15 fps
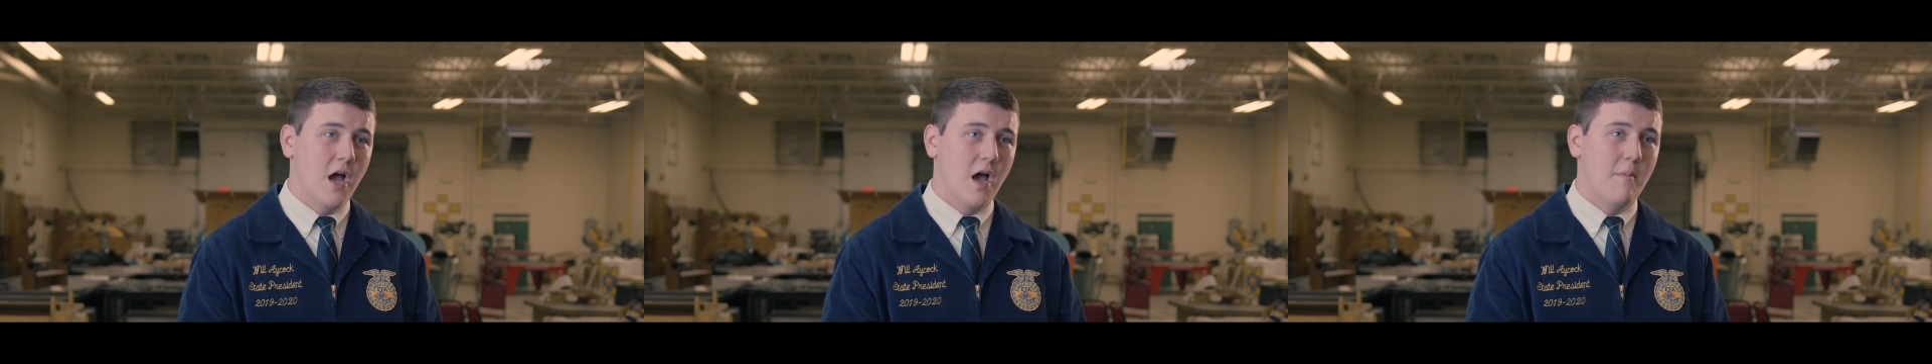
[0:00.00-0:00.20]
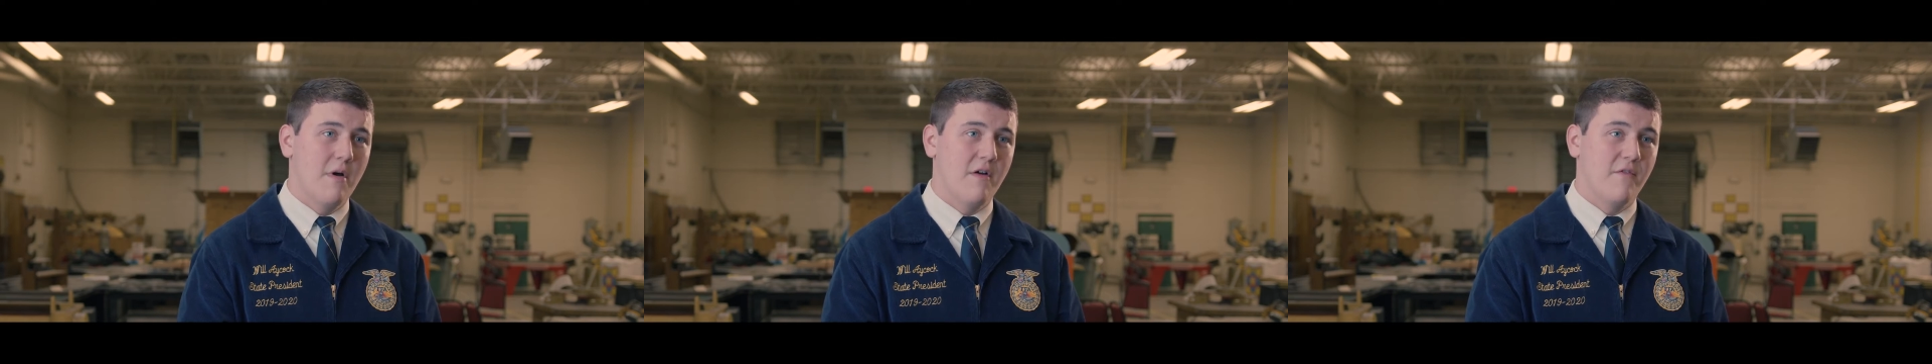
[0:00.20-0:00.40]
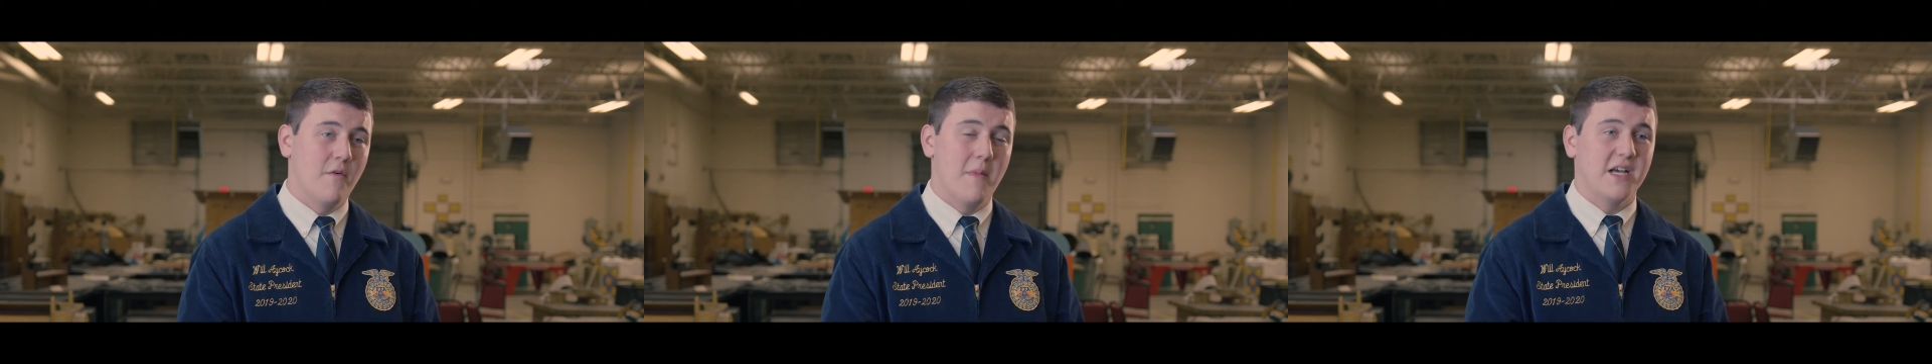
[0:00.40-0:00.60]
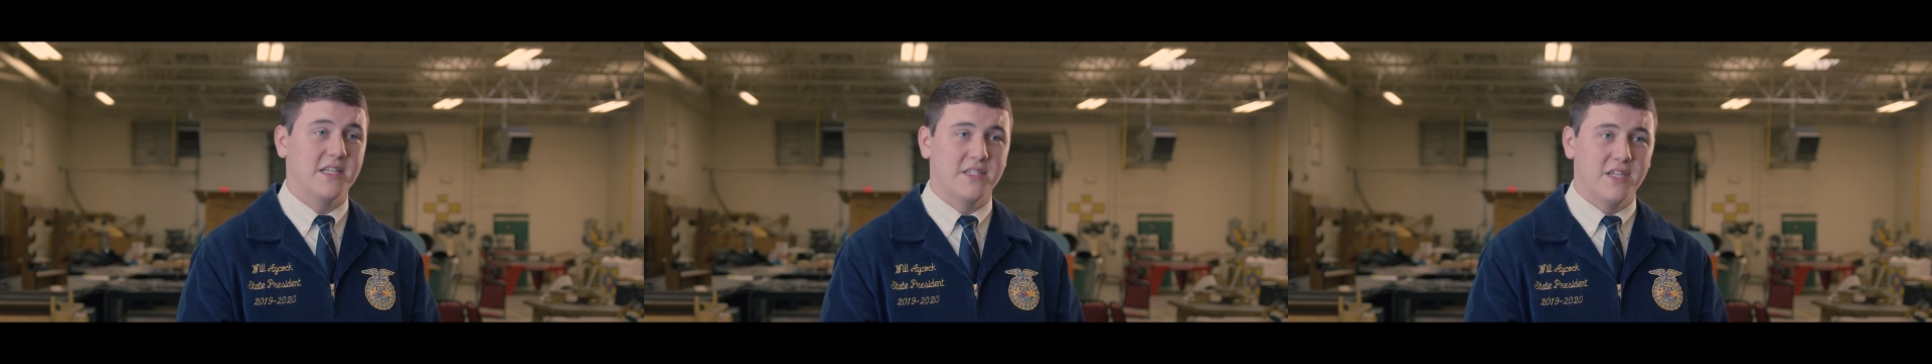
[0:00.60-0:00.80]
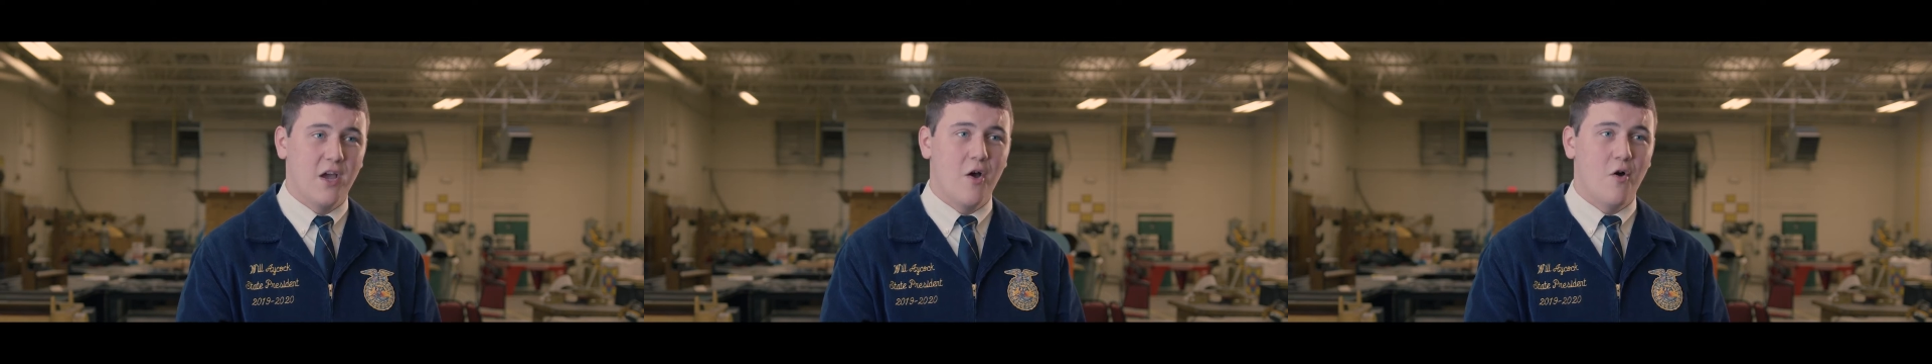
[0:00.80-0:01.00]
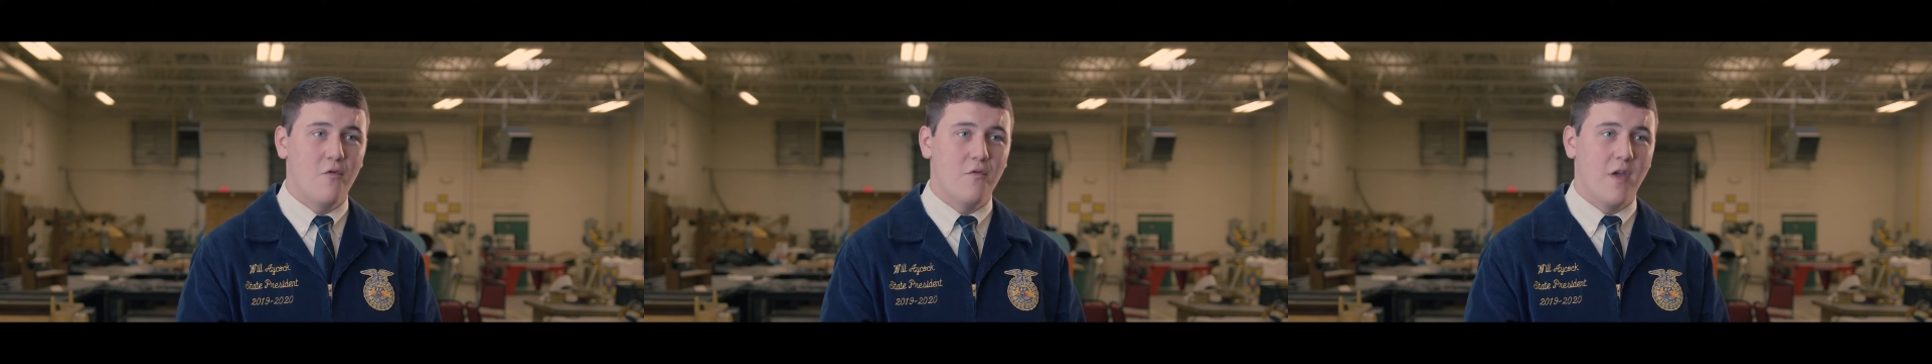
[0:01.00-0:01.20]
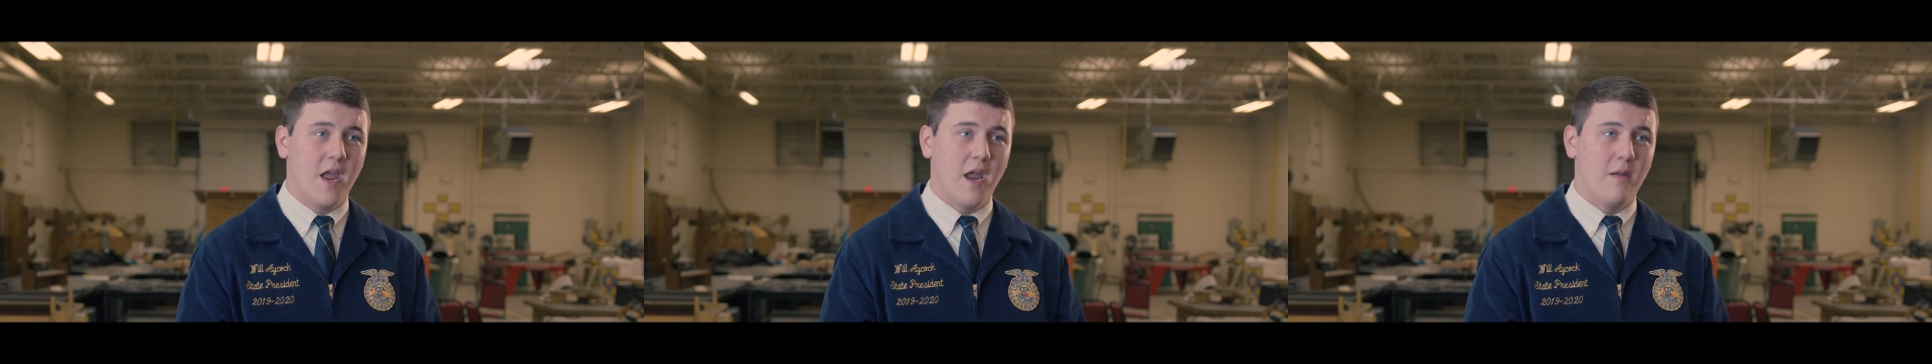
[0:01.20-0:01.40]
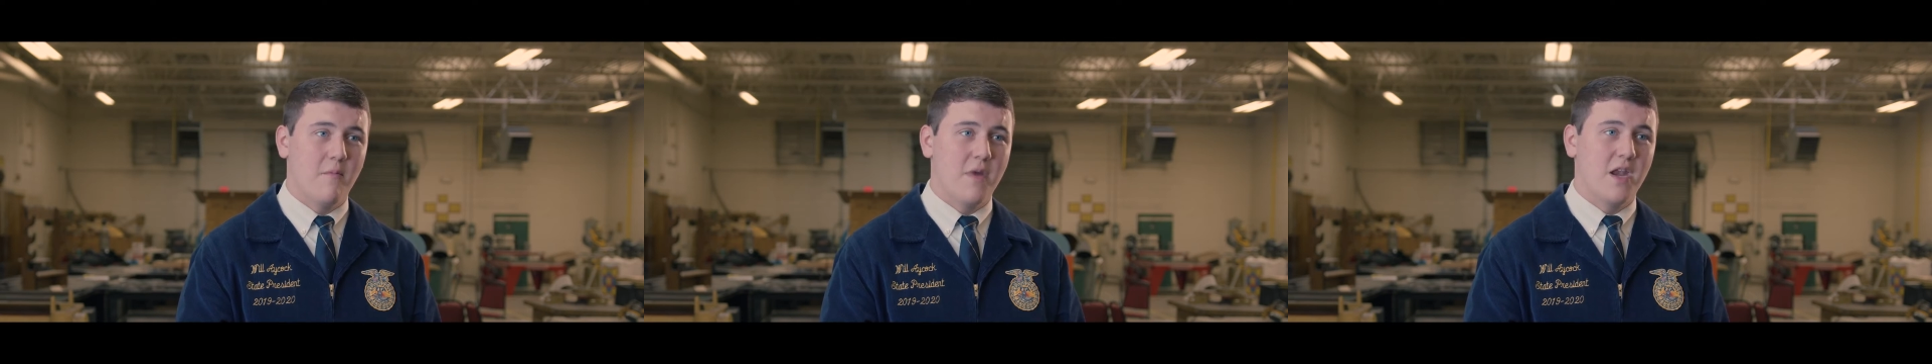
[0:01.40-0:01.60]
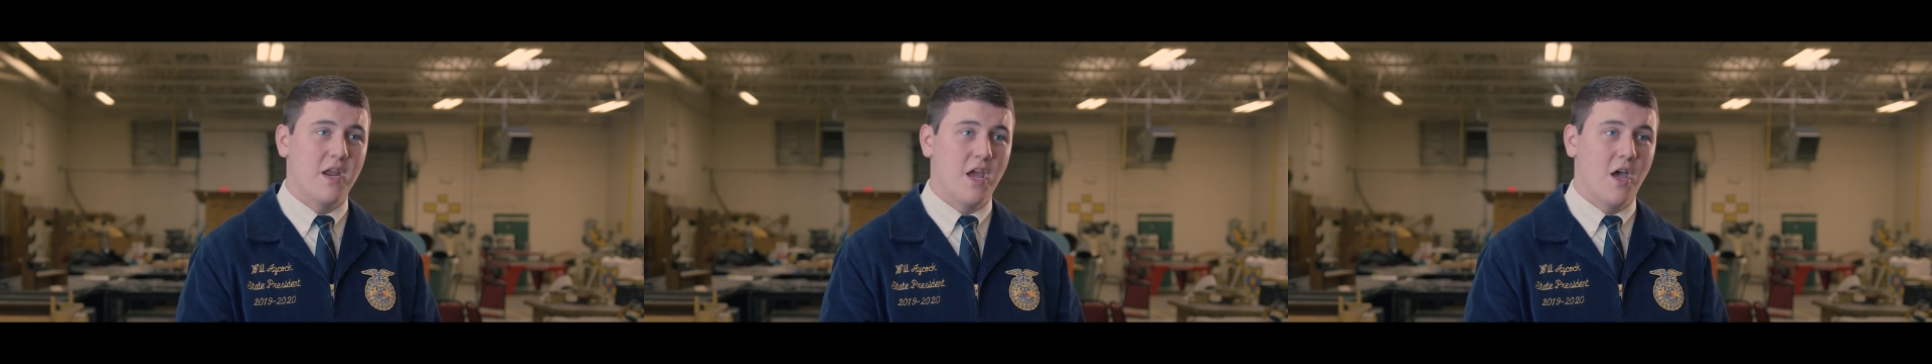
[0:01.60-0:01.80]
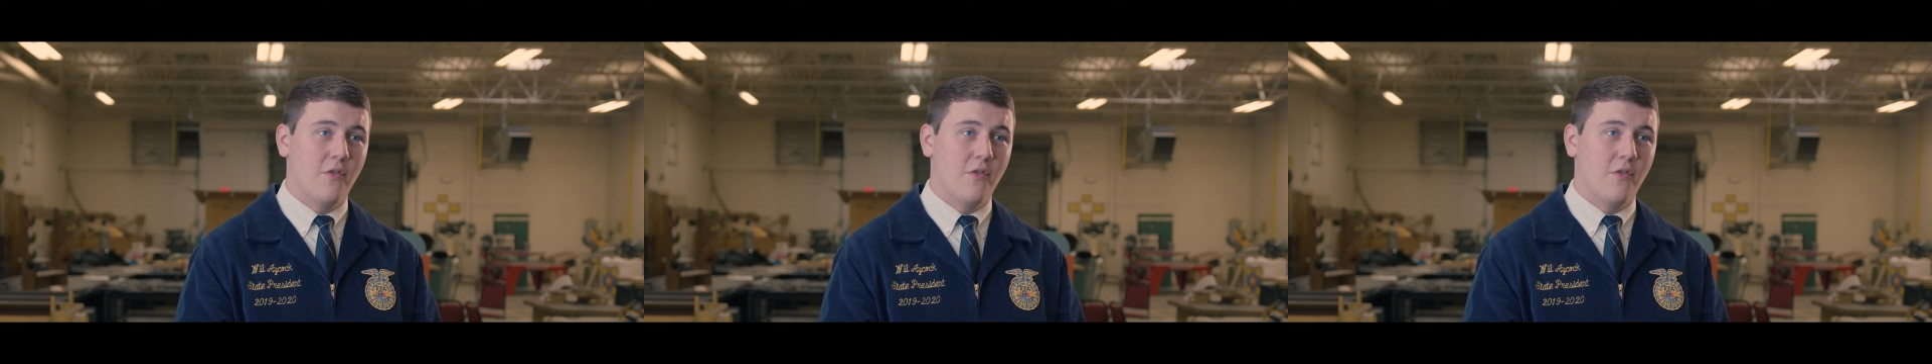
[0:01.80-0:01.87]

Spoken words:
But for myself and many